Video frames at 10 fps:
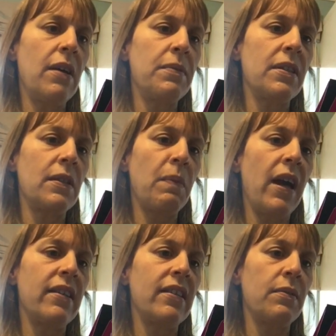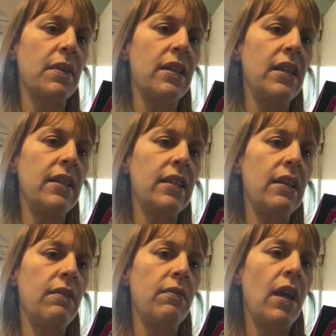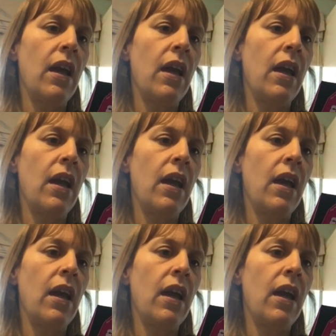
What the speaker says: herbs and spices with an easy